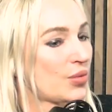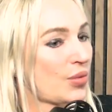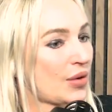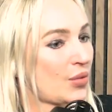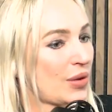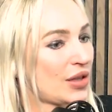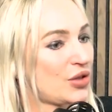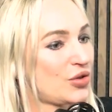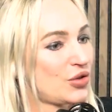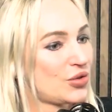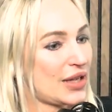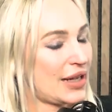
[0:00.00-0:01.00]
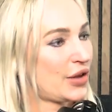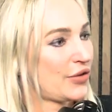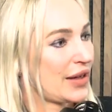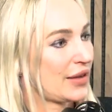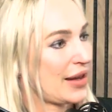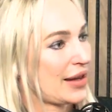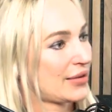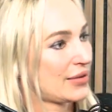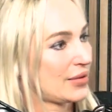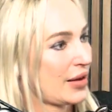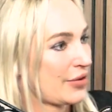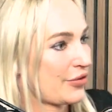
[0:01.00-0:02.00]
what what do you do to innovate
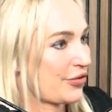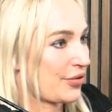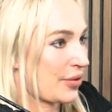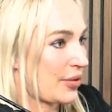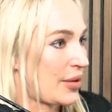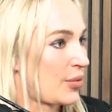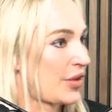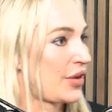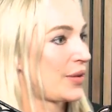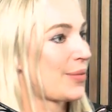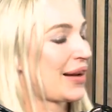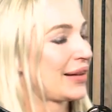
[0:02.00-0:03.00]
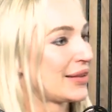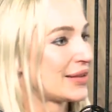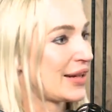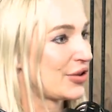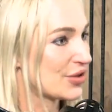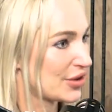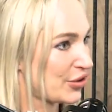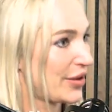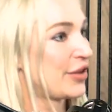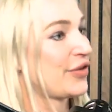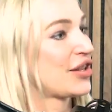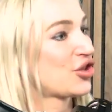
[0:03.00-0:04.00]
then of within the mining containers? Is there
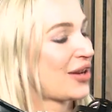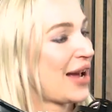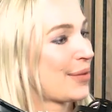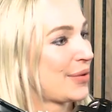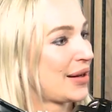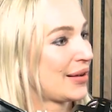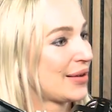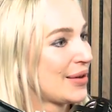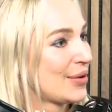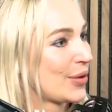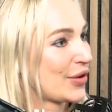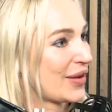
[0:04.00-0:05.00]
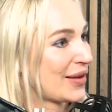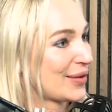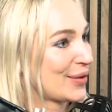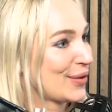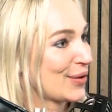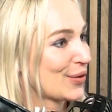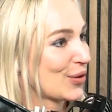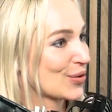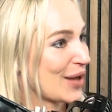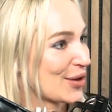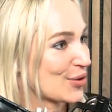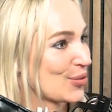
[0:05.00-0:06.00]
innovation happening within
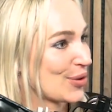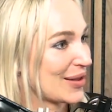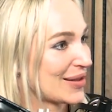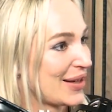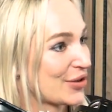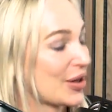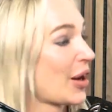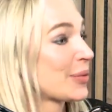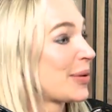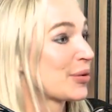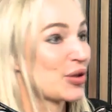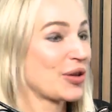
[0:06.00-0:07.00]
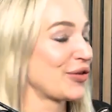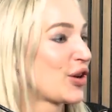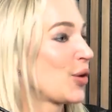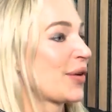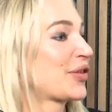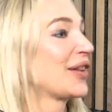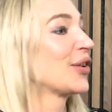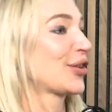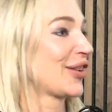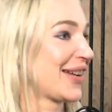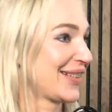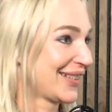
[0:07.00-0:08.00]
those actual containers? A lot of people don't even know what they
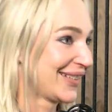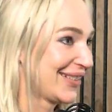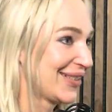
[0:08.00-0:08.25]
look like,